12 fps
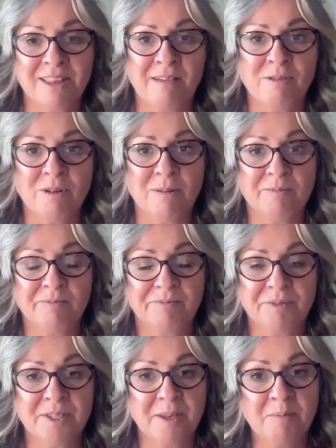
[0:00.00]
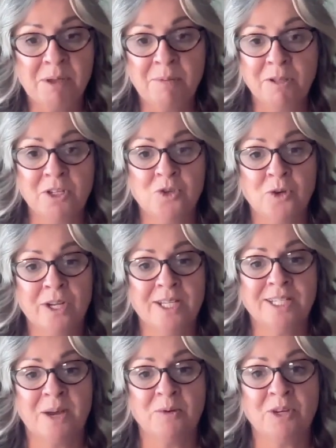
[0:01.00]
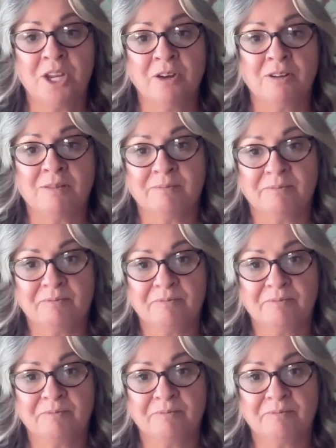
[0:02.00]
level. Some people enjoy it down here,